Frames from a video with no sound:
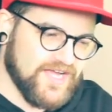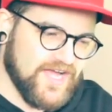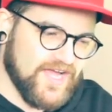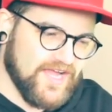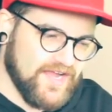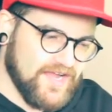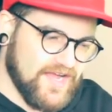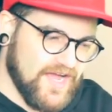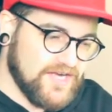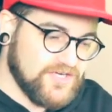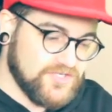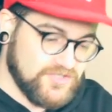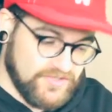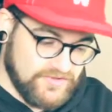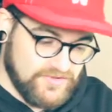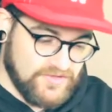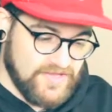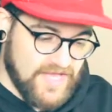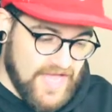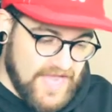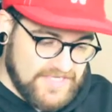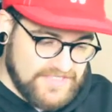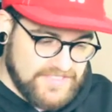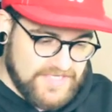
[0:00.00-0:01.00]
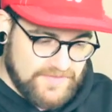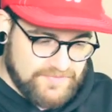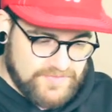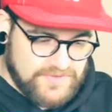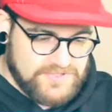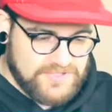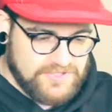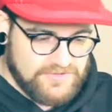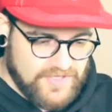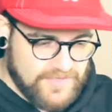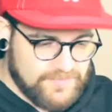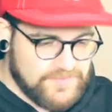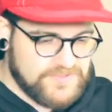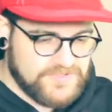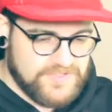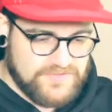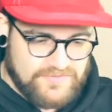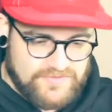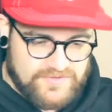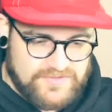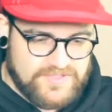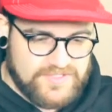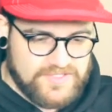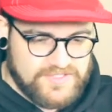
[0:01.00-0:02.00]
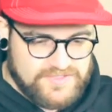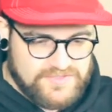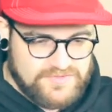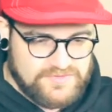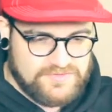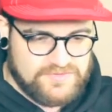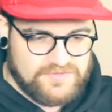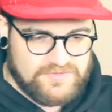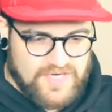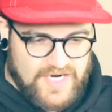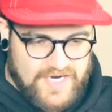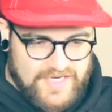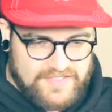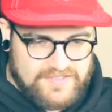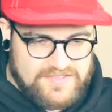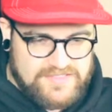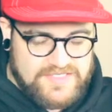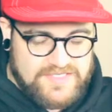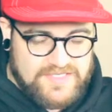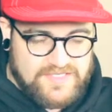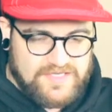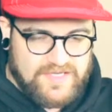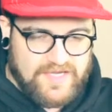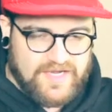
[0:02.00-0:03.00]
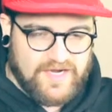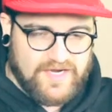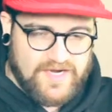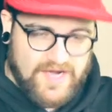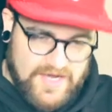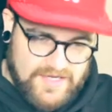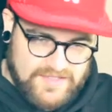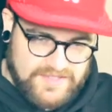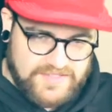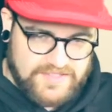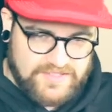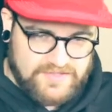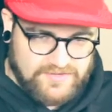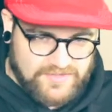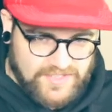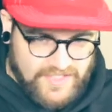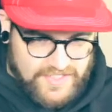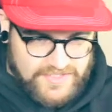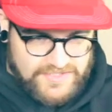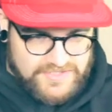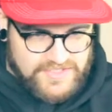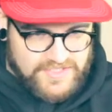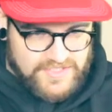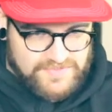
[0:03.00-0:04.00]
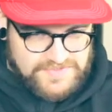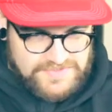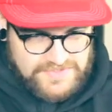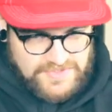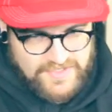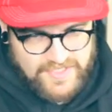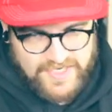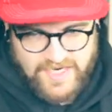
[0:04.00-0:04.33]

The last episode 32, I did a content creation episode.